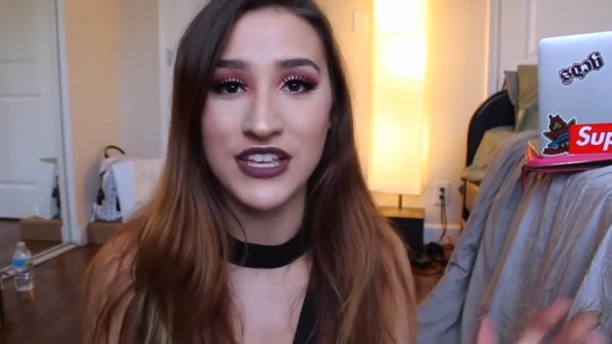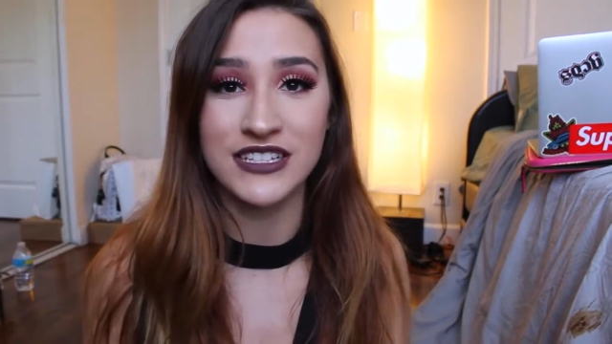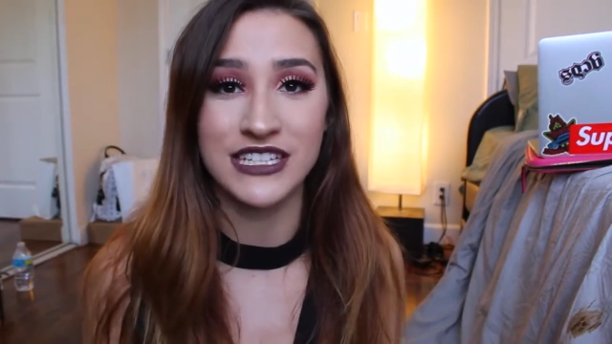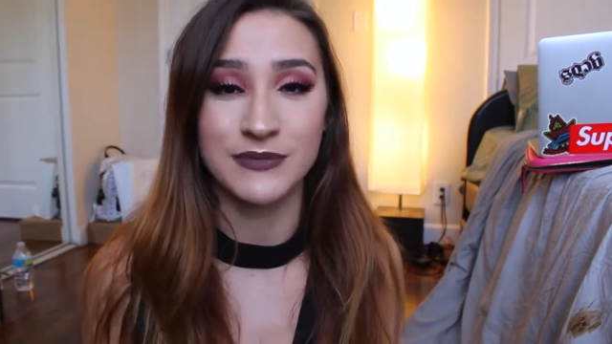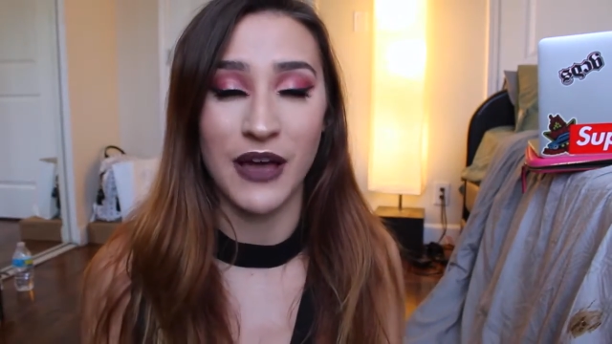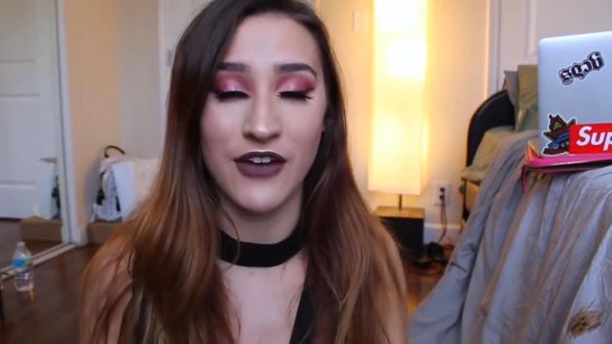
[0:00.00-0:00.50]
this
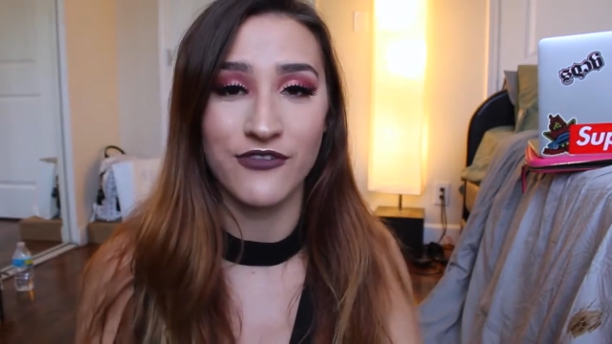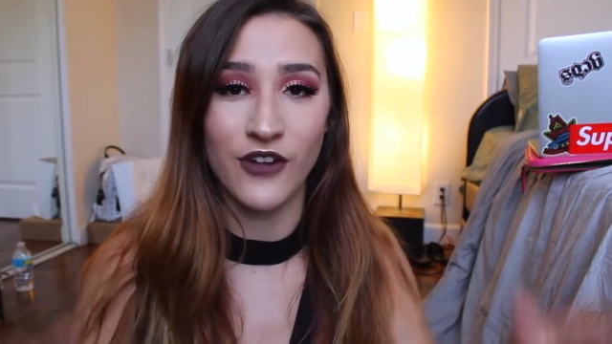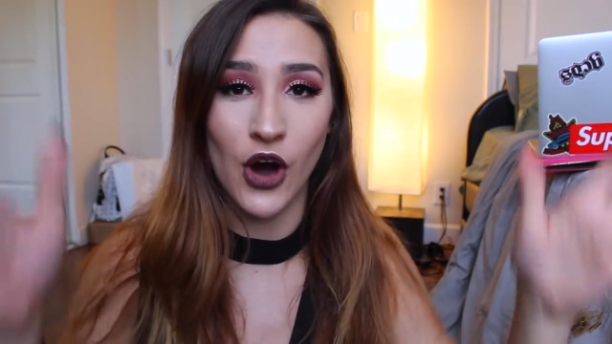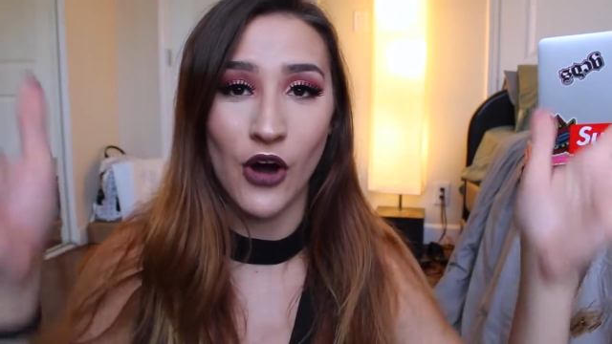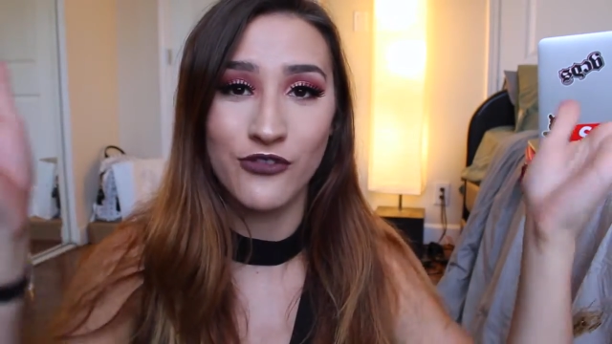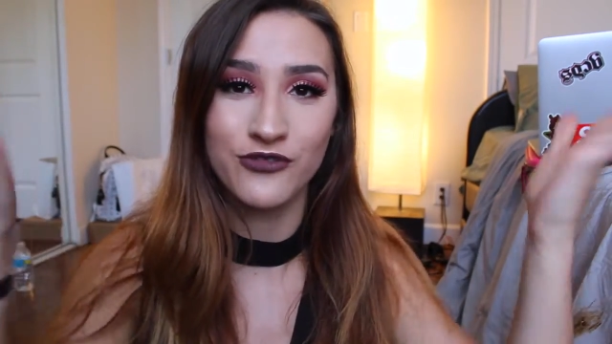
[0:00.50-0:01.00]
is my
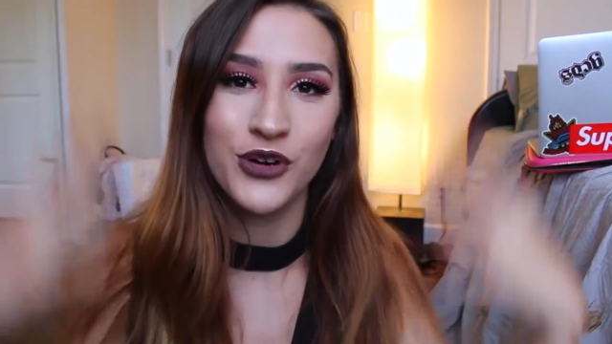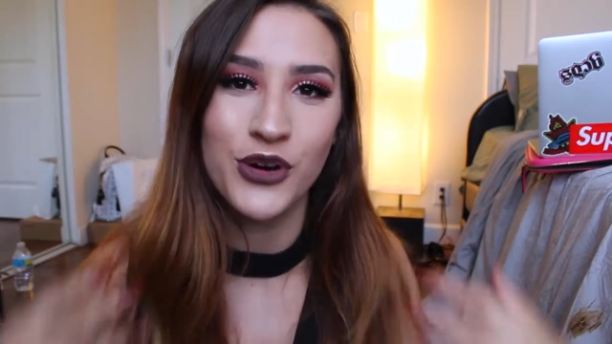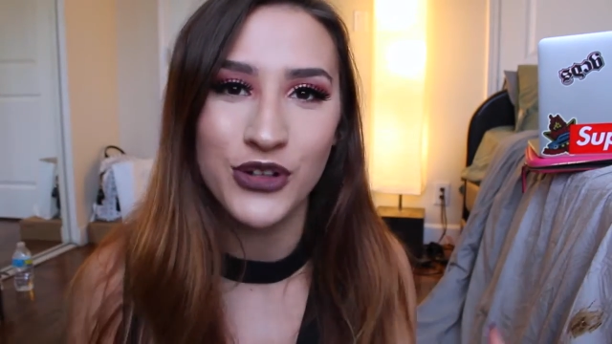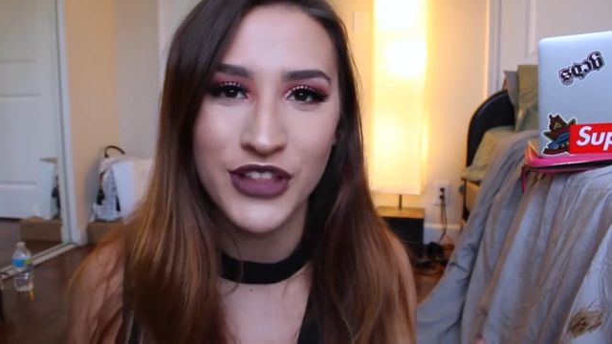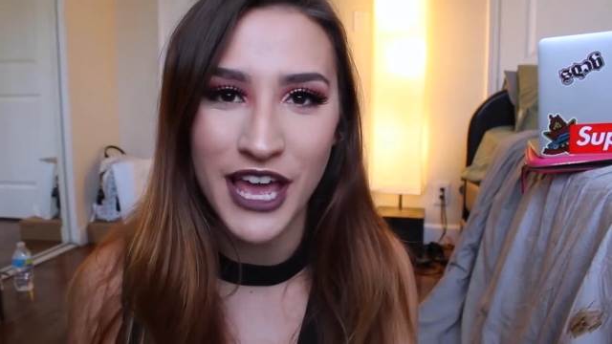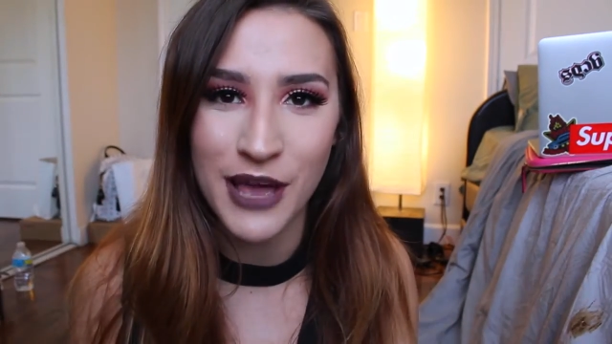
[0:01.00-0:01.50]
fall
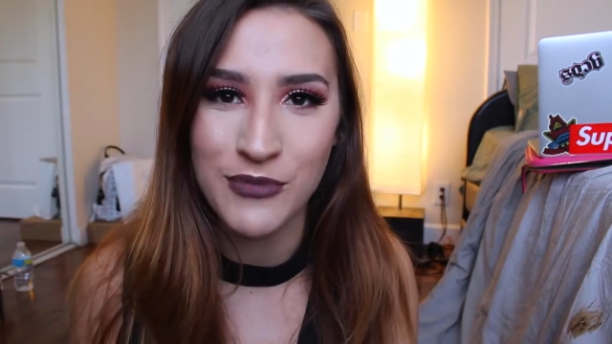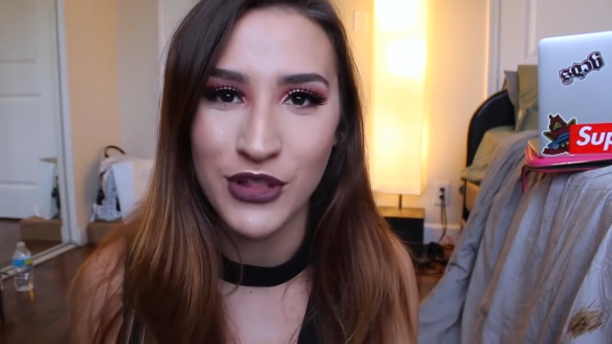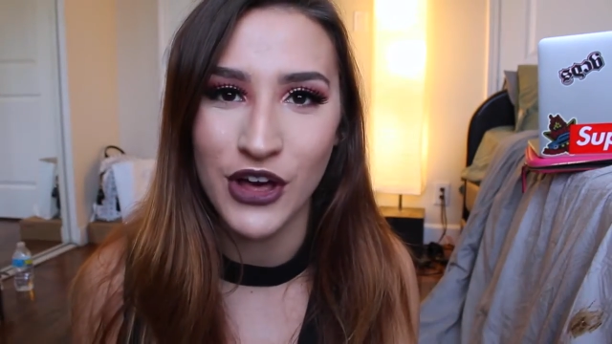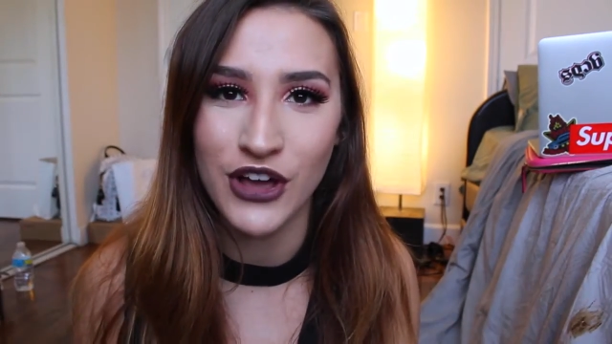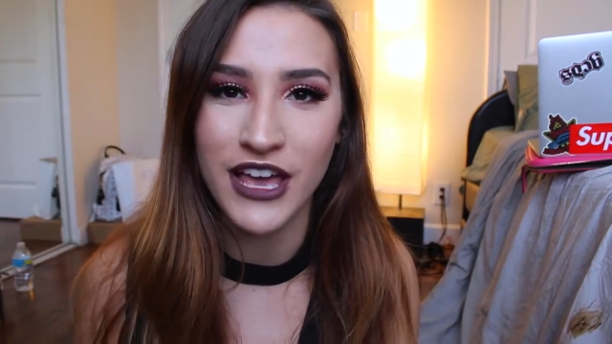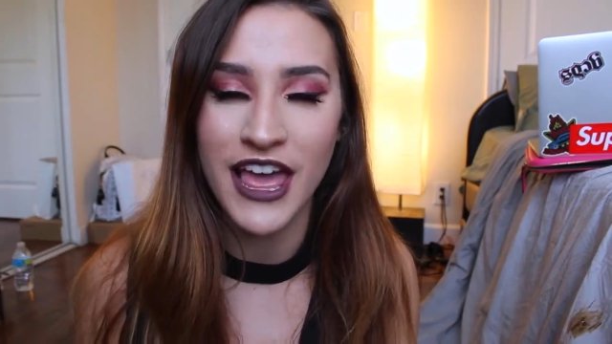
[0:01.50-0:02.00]
full glam
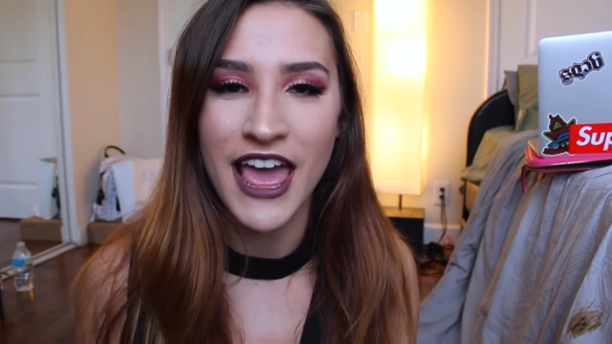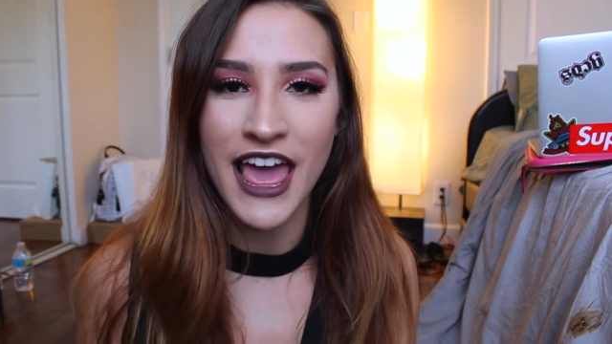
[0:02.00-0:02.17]
look,